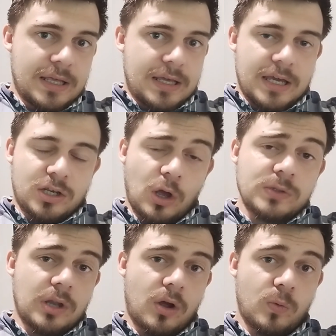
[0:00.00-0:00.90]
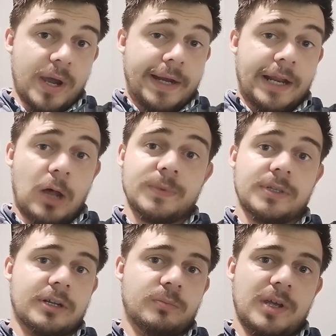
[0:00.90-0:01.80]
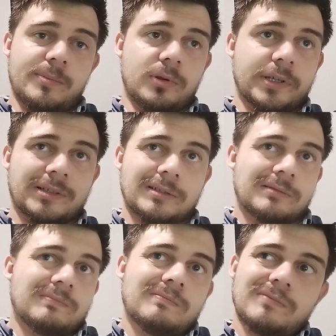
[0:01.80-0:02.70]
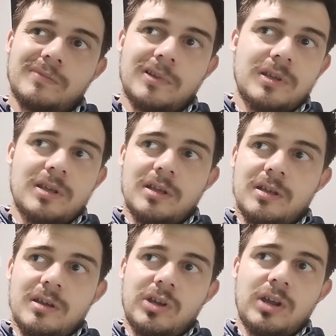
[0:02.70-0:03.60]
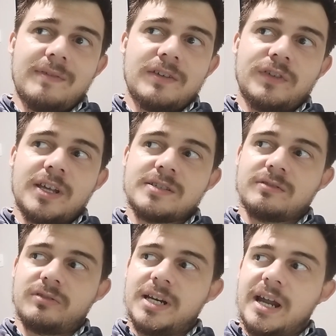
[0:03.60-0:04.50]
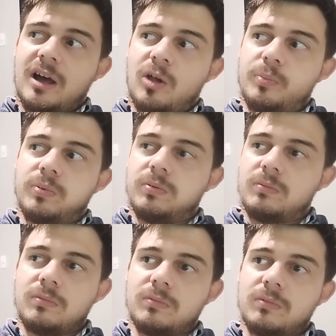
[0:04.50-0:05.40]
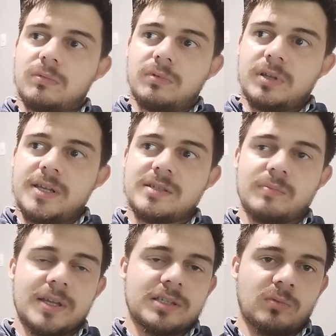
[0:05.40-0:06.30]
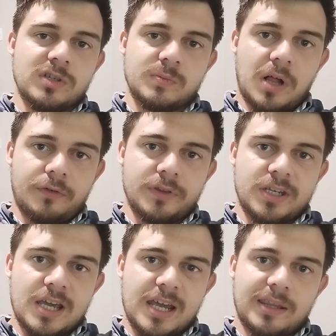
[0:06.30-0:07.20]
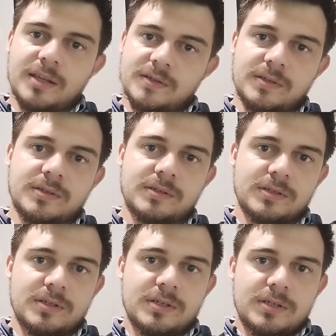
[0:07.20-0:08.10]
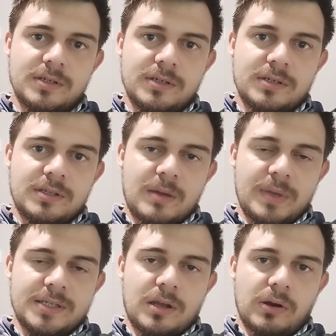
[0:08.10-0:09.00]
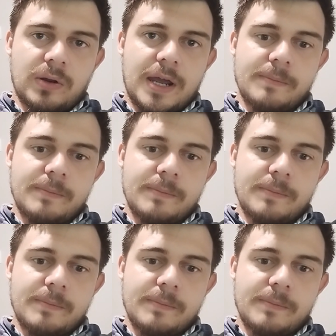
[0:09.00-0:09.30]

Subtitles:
It goes a long way. It helps a lot of people, and even if it doesn't really help, at least it made someone smile for the day, and that means a lot. Okay.